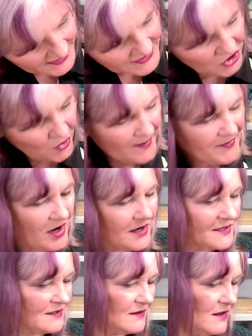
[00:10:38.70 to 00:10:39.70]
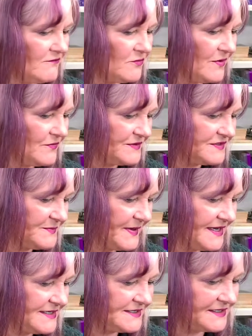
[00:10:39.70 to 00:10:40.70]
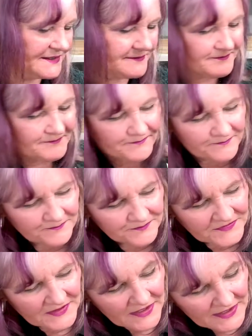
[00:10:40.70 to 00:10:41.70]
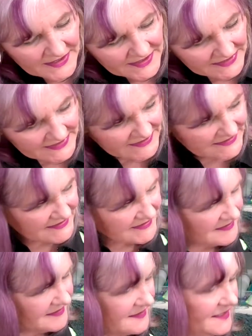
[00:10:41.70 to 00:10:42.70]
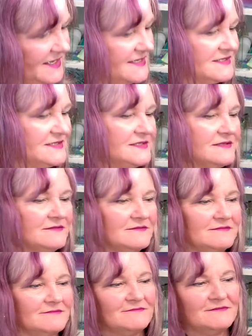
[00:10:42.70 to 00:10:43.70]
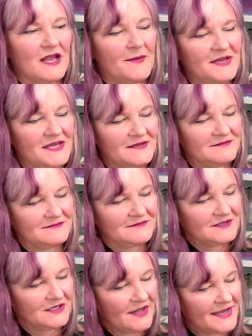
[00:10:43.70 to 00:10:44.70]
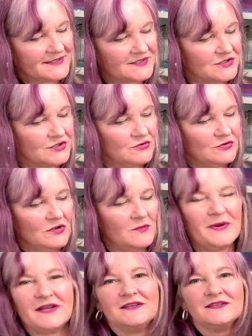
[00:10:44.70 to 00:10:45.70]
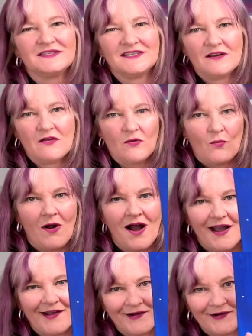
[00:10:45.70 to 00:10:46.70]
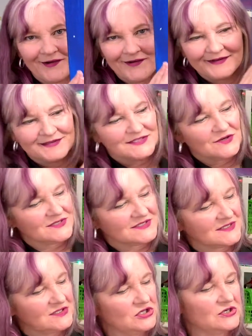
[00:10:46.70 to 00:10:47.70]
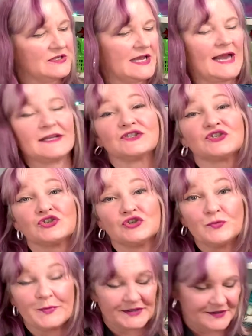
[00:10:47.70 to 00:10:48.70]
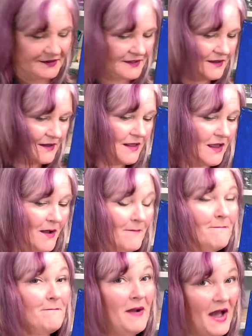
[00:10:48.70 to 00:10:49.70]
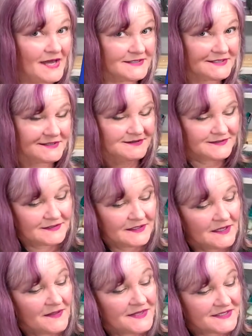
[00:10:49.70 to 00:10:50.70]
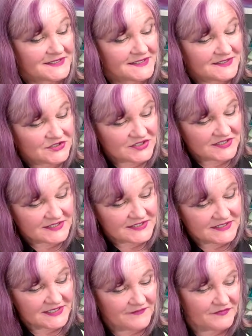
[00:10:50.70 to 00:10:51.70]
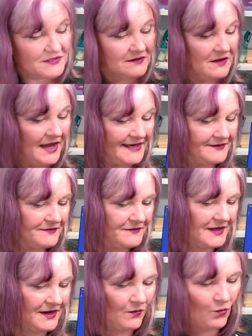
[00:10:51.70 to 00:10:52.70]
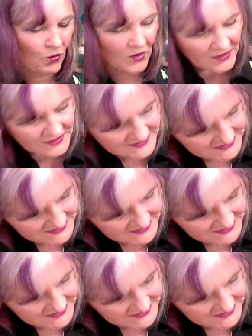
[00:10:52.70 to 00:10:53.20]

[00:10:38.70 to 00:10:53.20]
know I'm not going to love about this painting is I mean, the lights are cool, but you see all the wire, and so it's going to look kind of stupid. But this is just to see if the light thing works